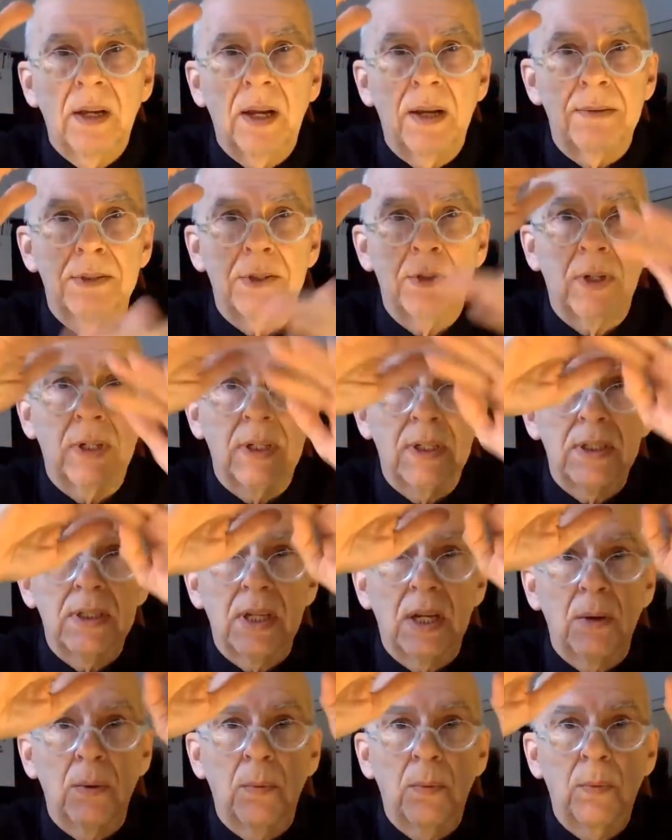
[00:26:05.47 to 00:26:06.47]
I was trying to
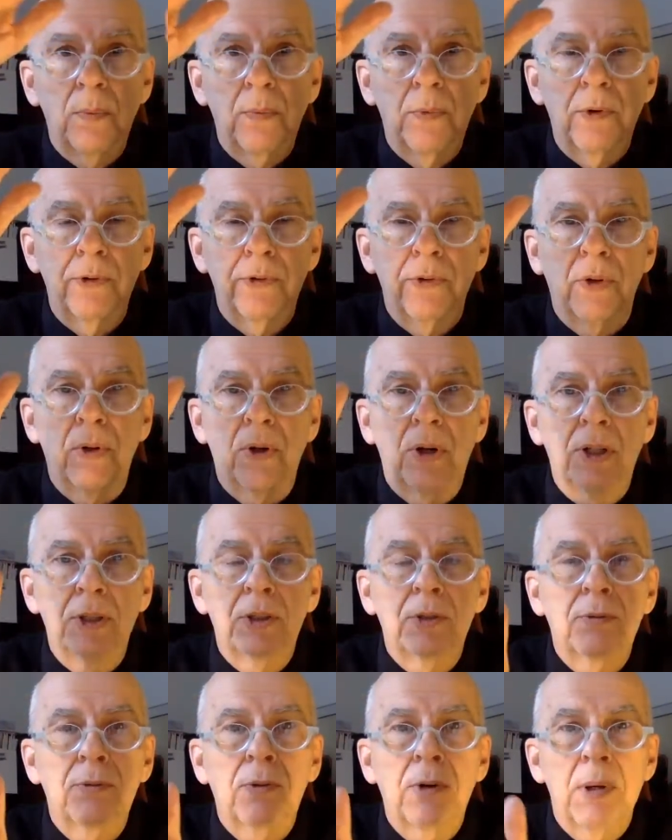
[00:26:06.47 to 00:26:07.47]
say there's a
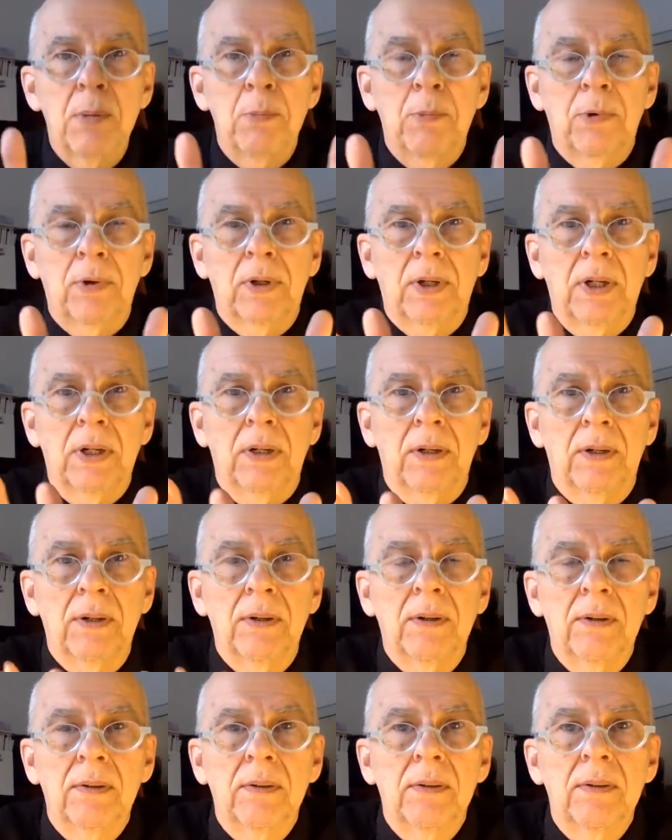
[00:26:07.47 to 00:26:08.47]
larger framework
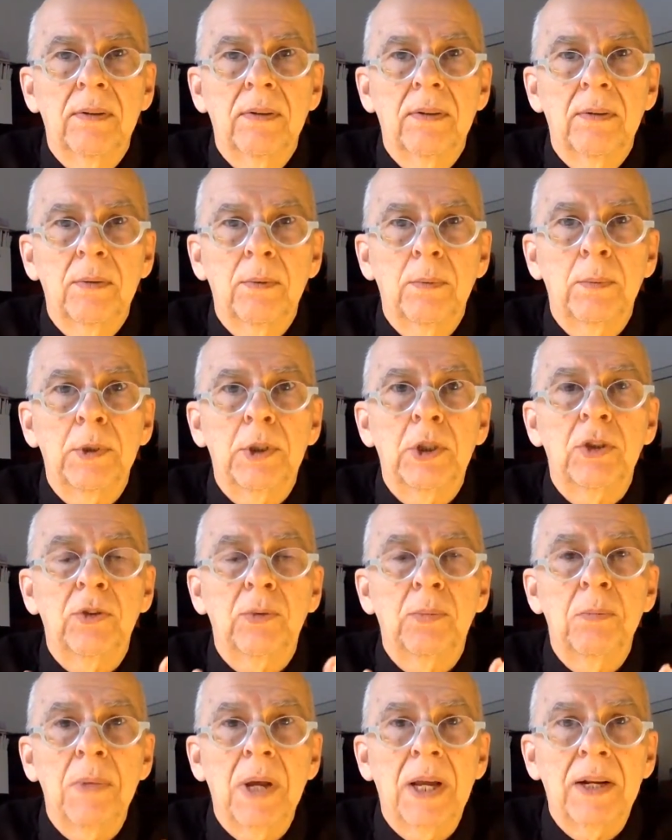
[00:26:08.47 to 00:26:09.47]
here, which
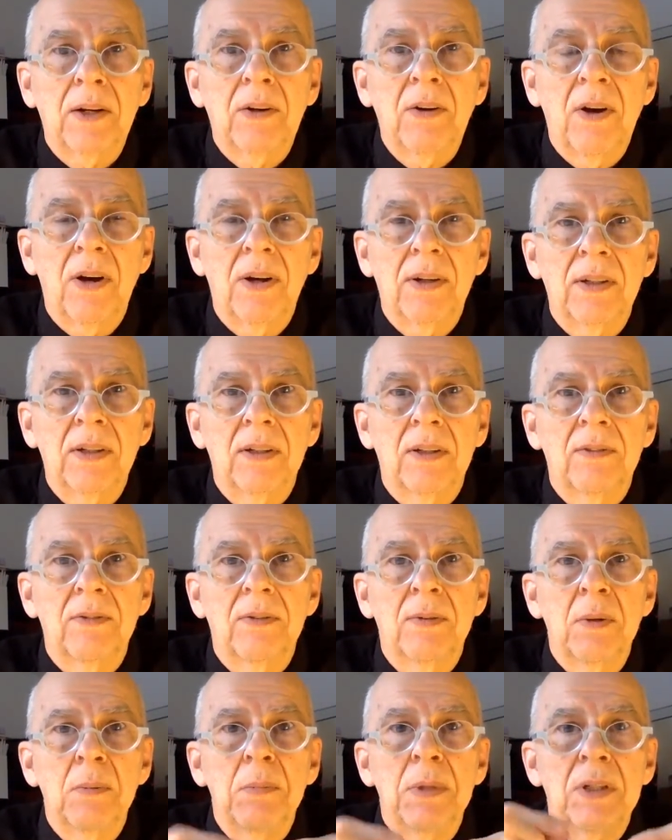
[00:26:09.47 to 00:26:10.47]
is metacognitive.
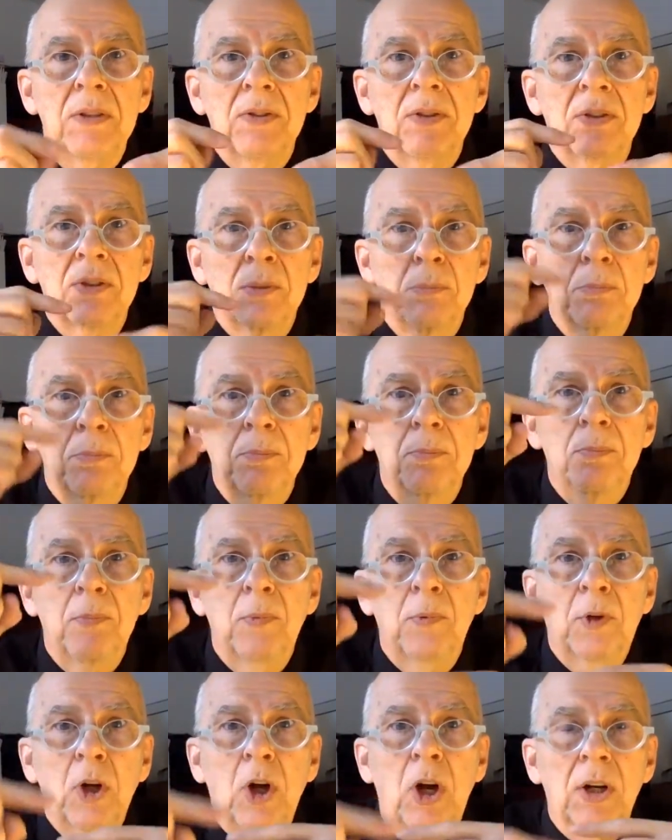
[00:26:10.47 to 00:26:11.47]
It means it's a
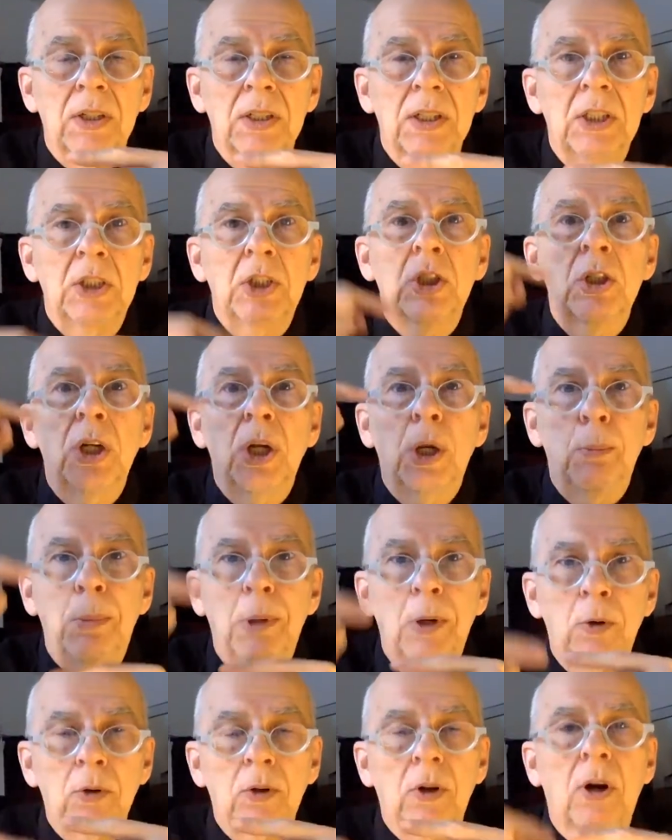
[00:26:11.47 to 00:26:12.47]
cognition
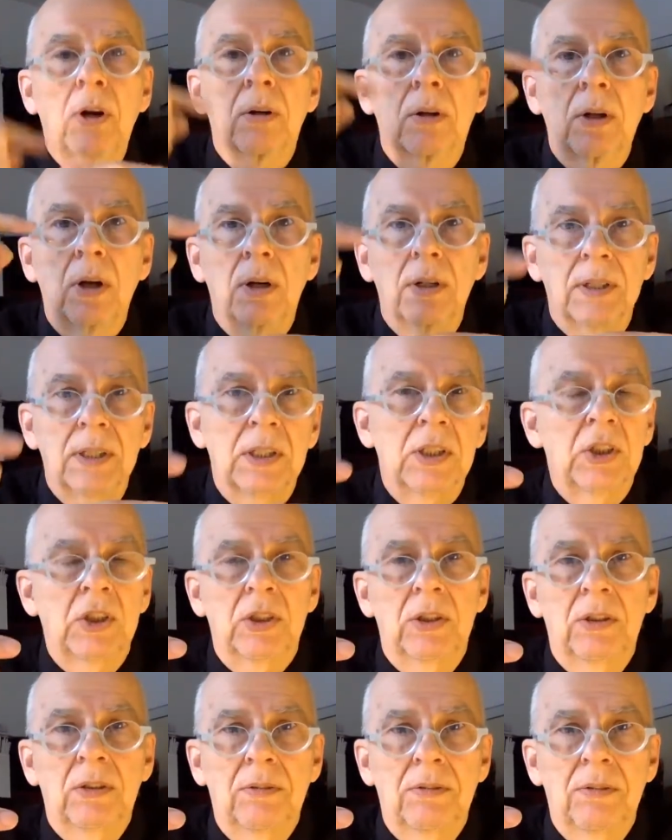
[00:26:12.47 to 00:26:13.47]
about our cognition.